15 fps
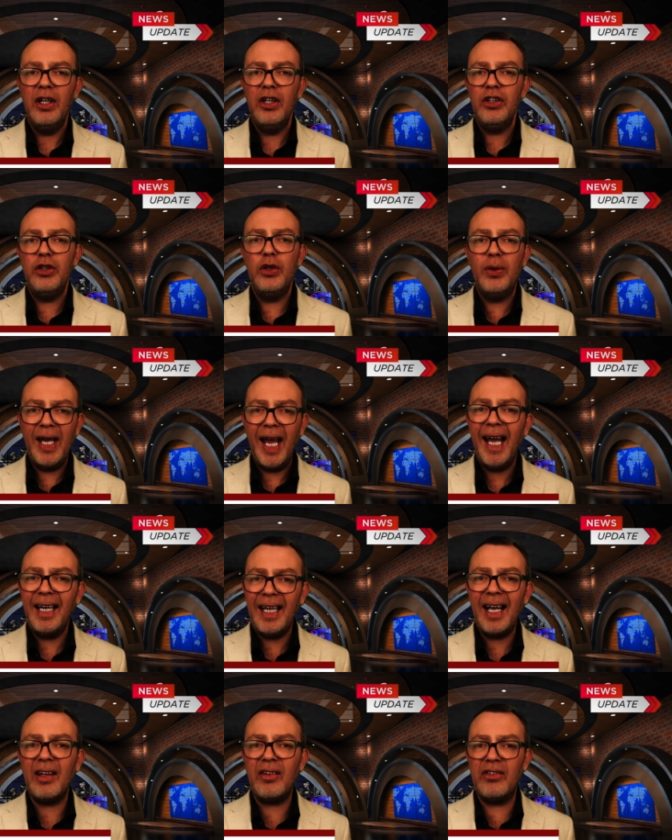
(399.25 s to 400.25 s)
you can
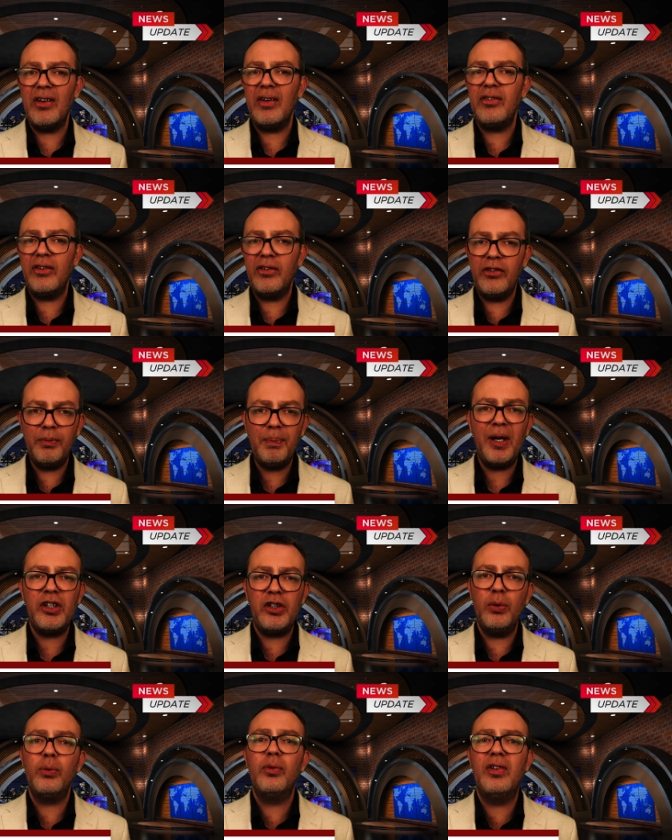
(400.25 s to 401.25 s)
access a
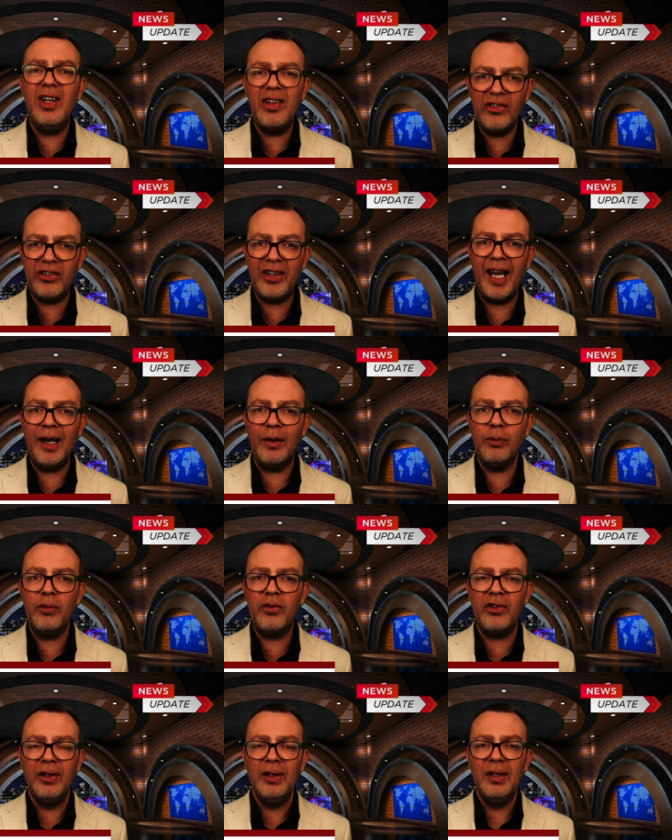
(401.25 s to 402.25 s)
special discount